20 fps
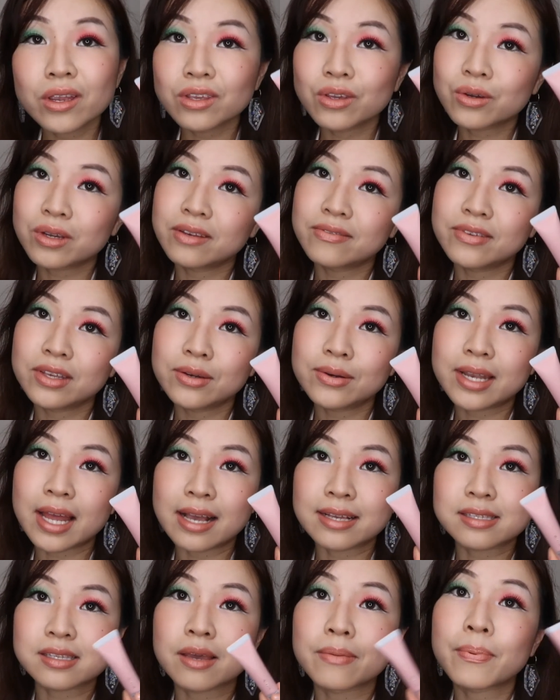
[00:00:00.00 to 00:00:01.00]
you can view it
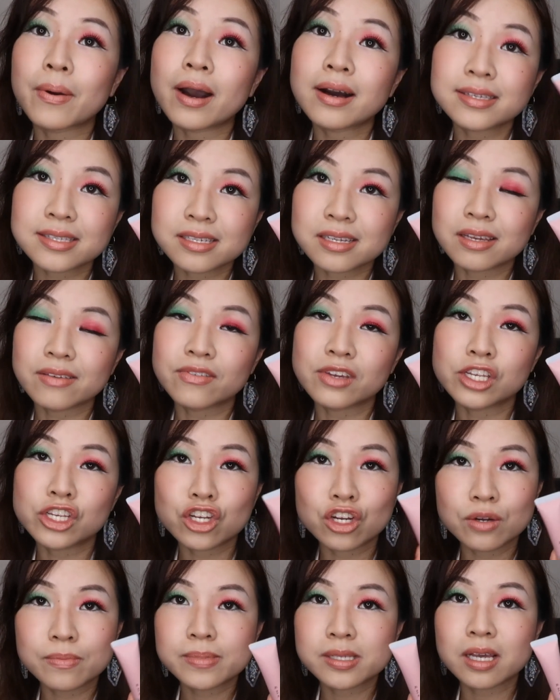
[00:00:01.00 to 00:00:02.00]
as a positive in
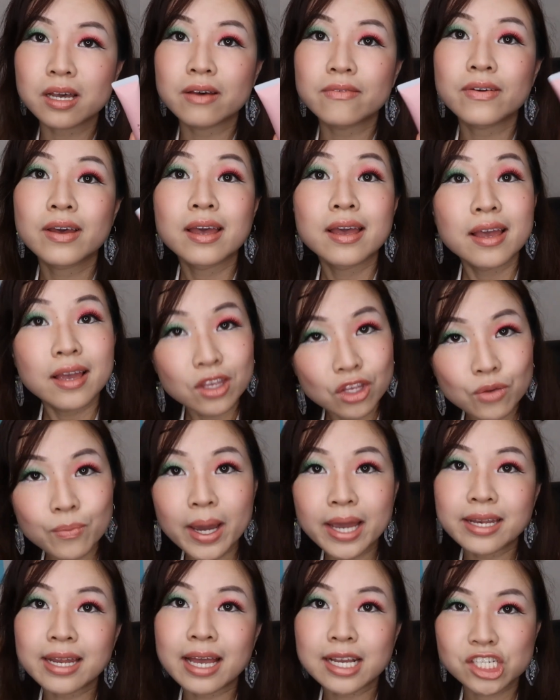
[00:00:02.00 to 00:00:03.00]
terms of you
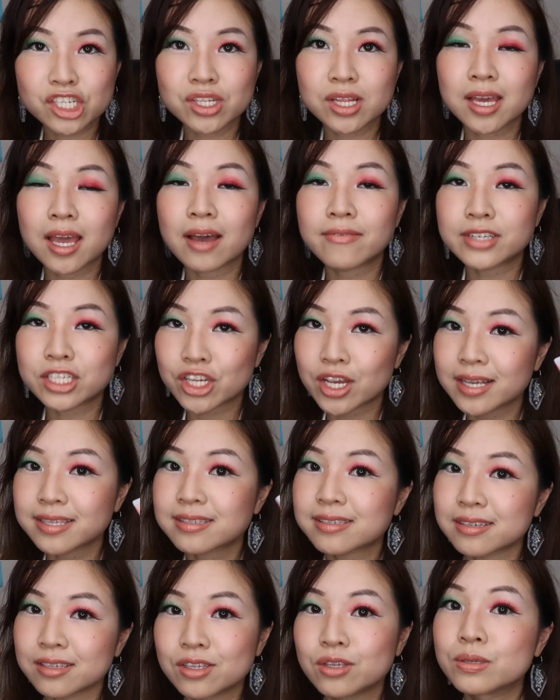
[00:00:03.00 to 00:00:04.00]
might actually have a chance
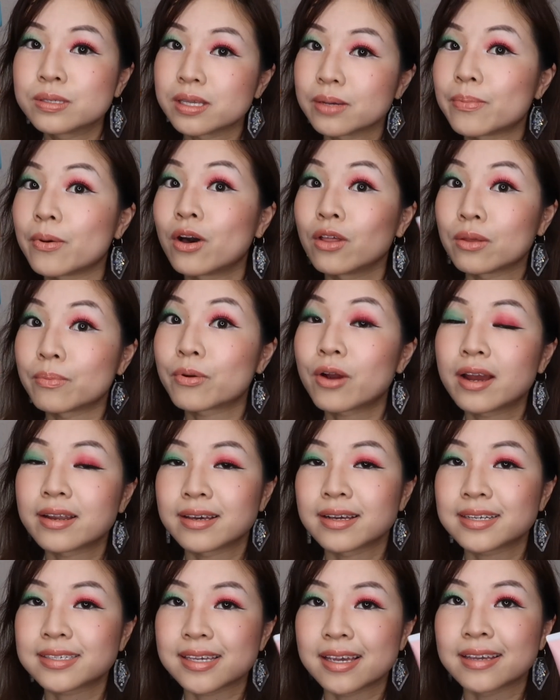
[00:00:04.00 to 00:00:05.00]
to use up all the
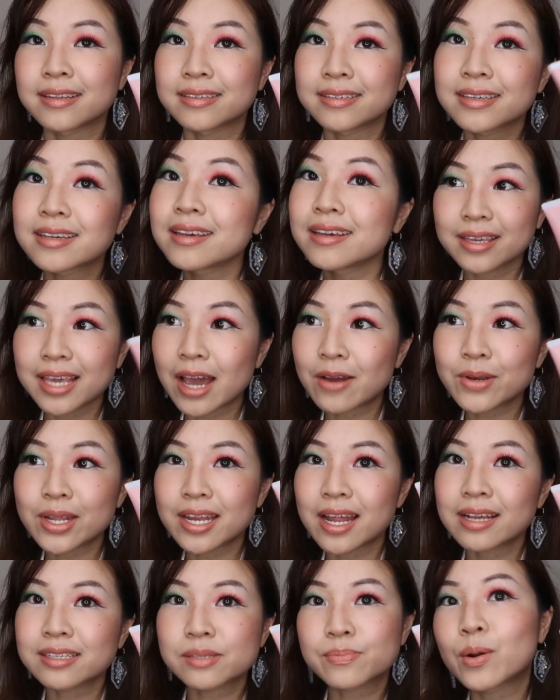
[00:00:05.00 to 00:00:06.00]
product and count
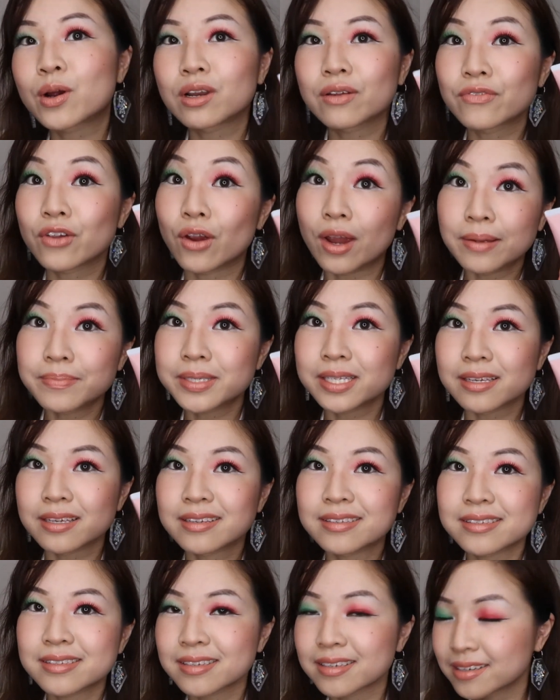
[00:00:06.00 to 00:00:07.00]
it as part of your
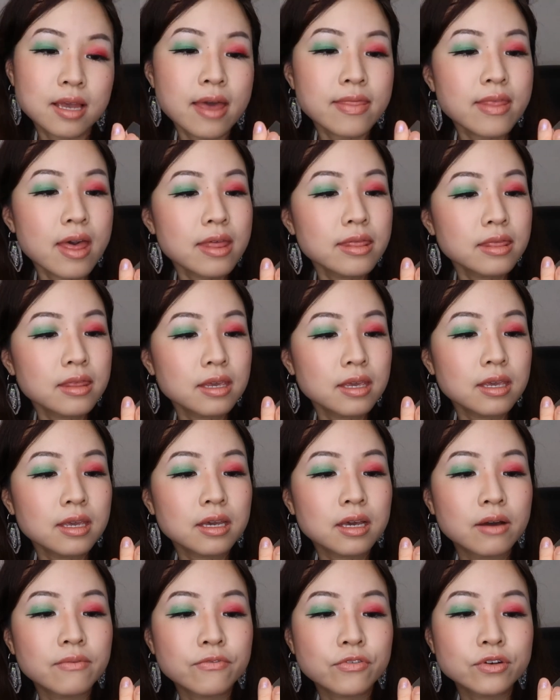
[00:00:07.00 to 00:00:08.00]
empties. And then the
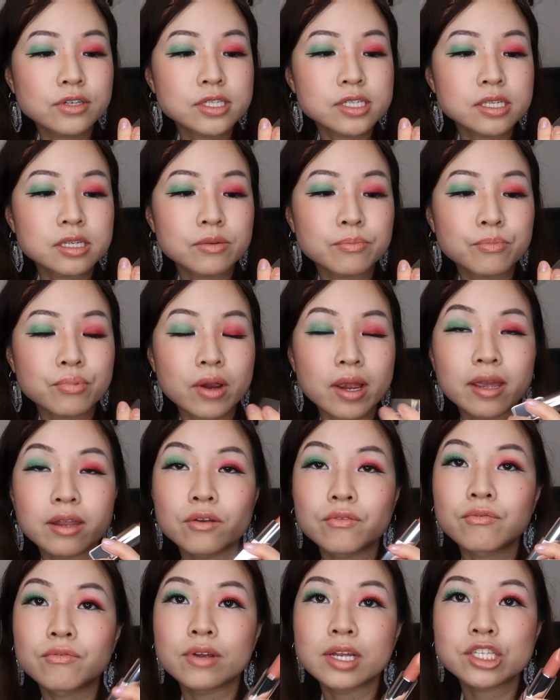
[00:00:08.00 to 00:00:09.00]
Comfort Bright
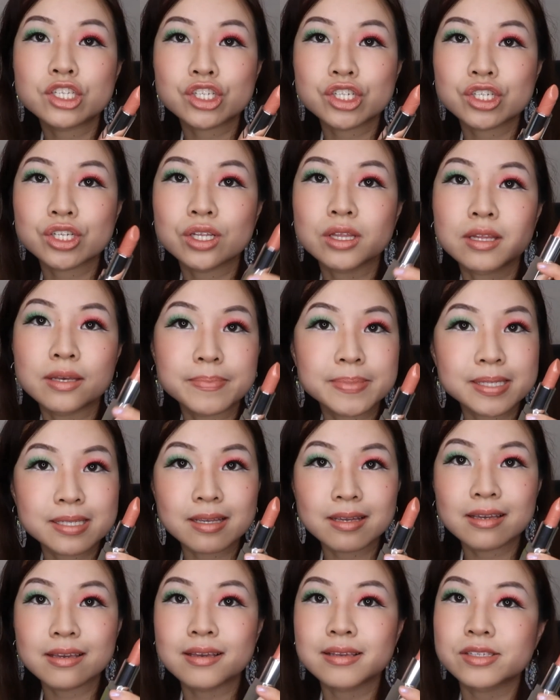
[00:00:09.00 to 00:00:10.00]
Rich
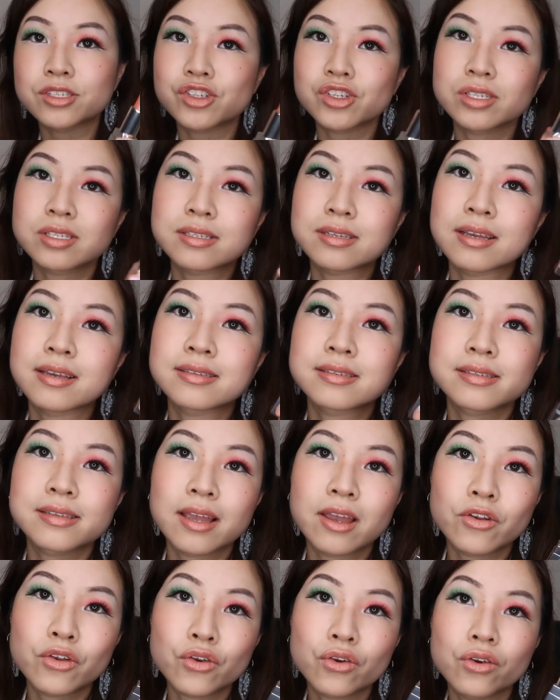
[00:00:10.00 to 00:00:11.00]
lipstick is just a
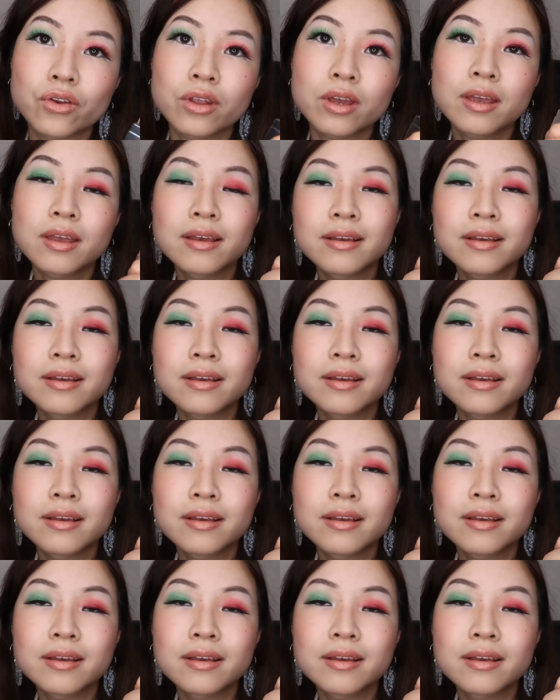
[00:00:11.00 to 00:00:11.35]
standard